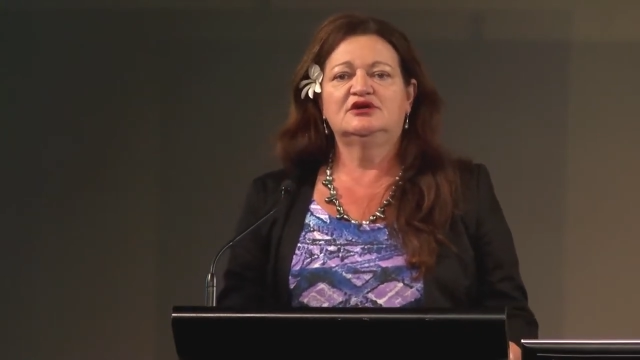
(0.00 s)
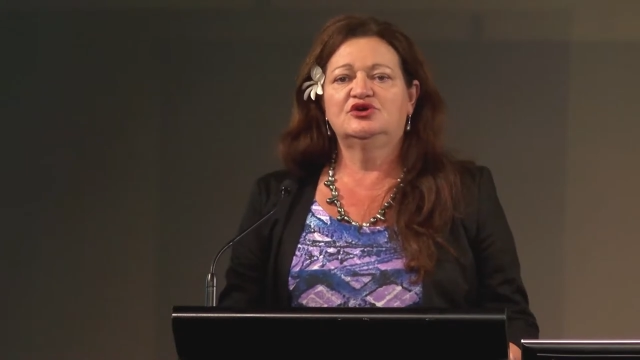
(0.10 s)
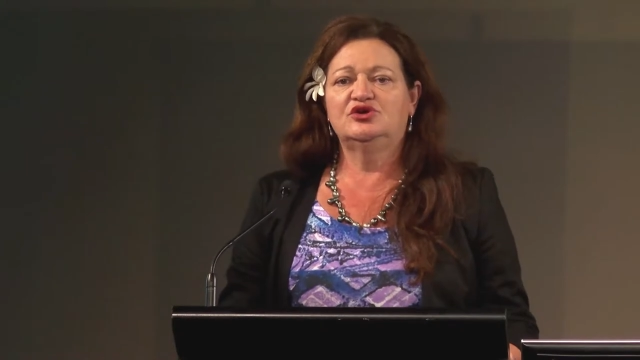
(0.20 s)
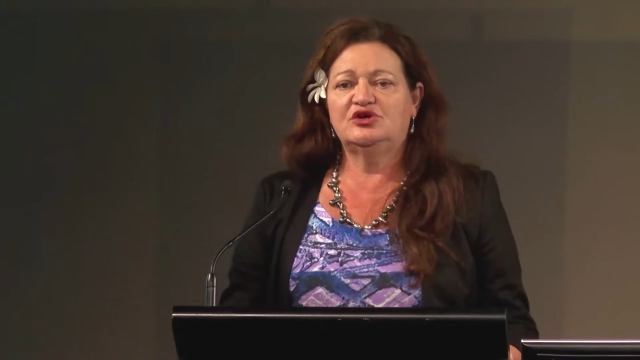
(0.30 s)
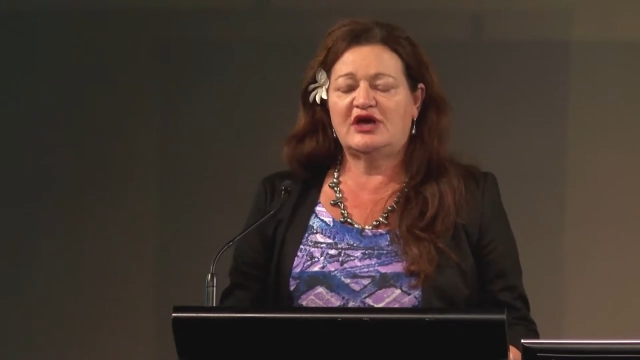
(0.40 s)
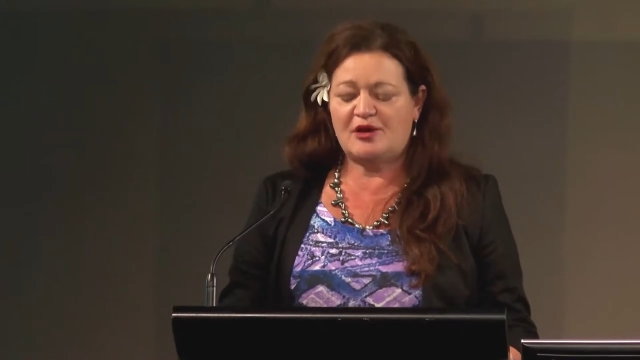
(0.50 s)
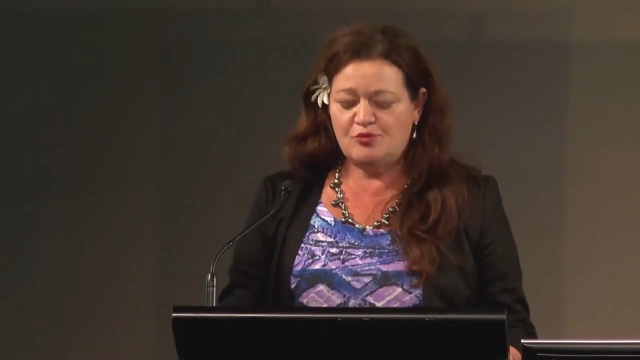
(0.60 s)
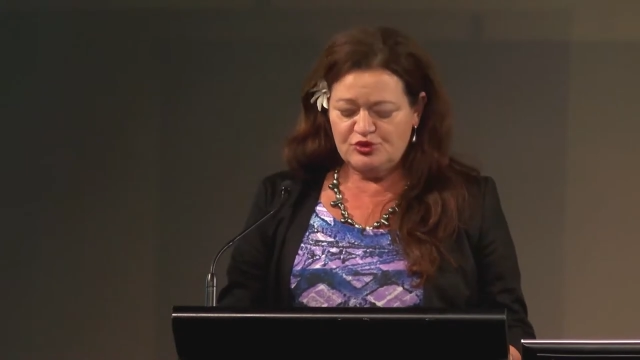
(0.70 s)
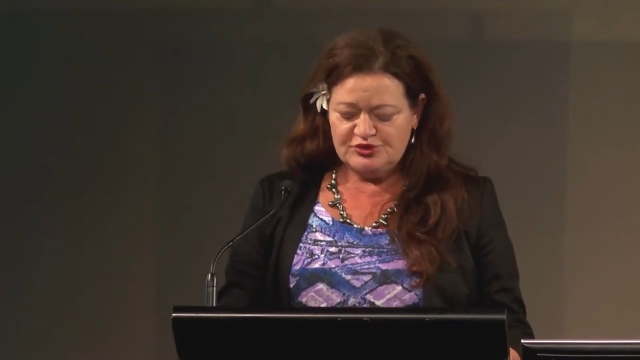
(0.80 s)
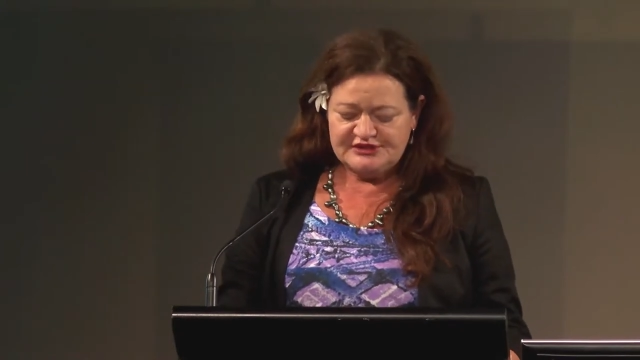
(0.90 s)
her
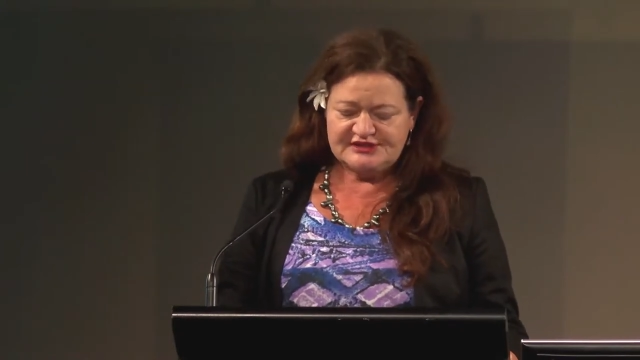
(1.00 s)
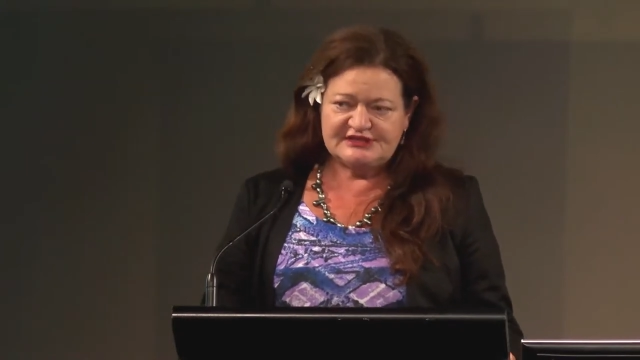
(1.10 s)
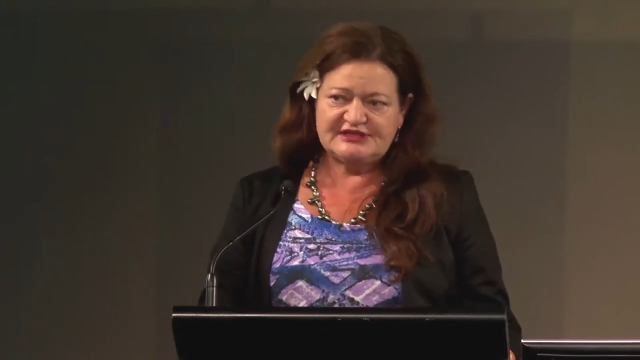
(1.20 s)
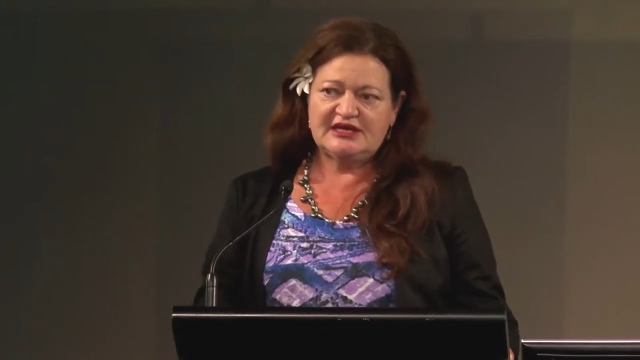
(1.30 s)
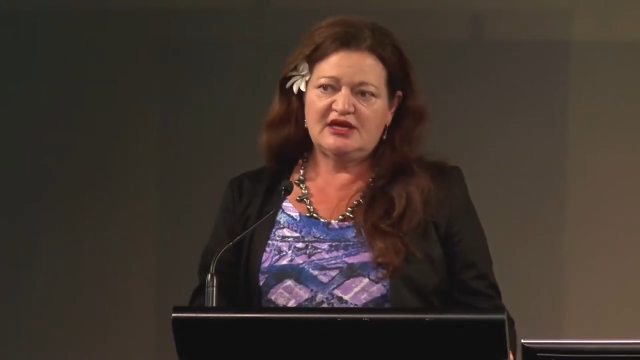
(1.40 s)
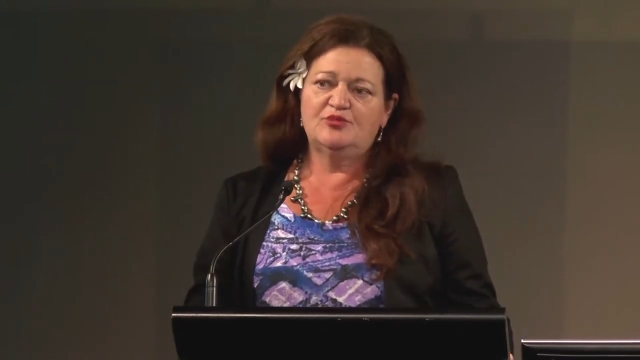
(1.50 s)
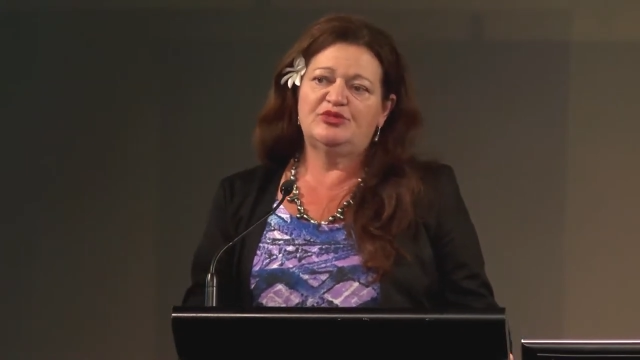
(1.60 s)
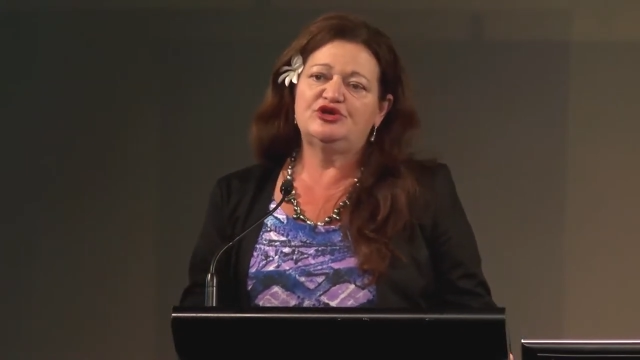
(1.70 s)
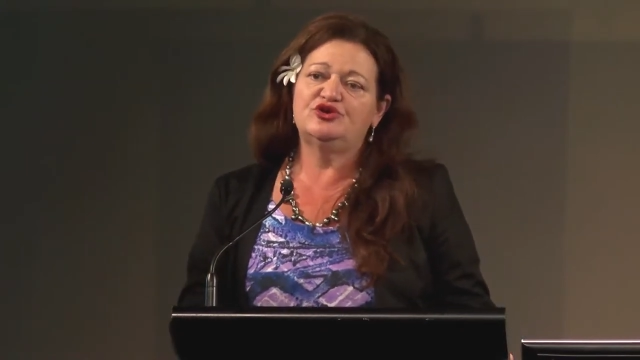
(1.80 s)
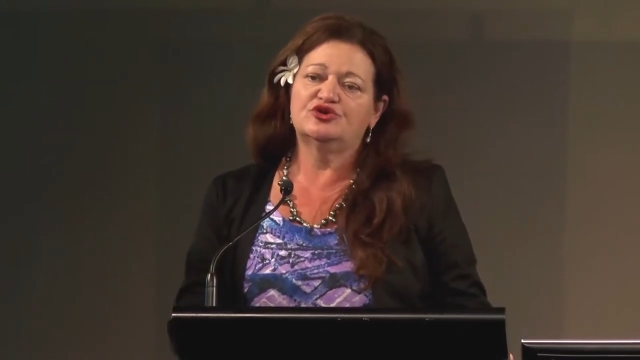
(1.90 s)
humbleness,
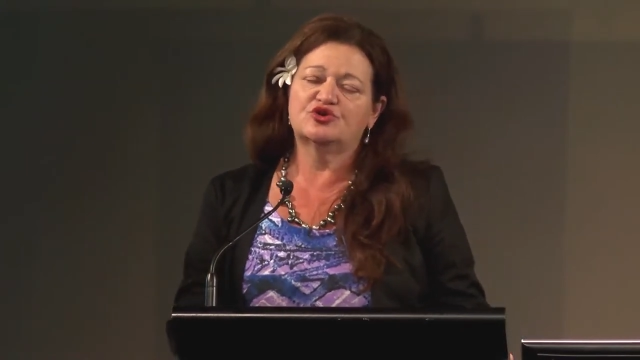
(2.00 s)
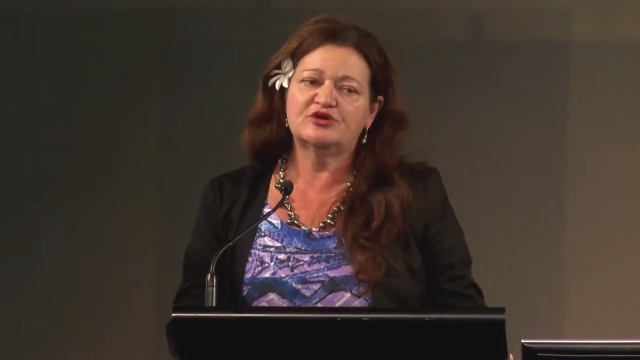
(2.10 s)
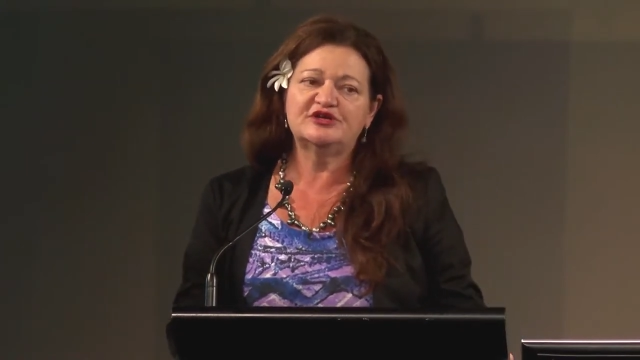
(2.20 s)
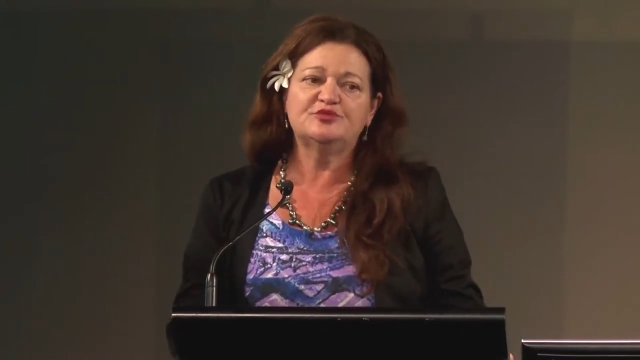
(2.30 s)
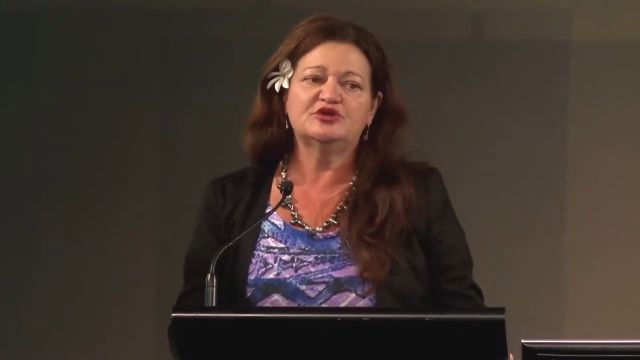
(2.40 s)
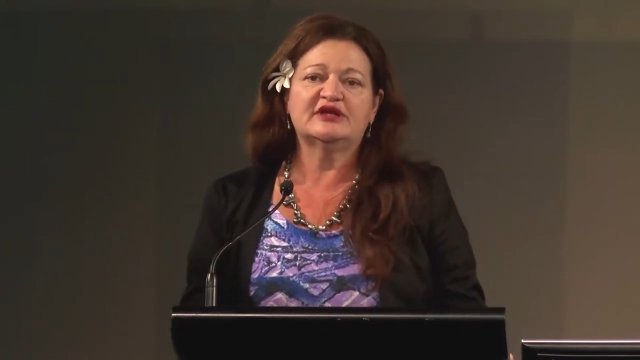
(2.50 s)
but her incredible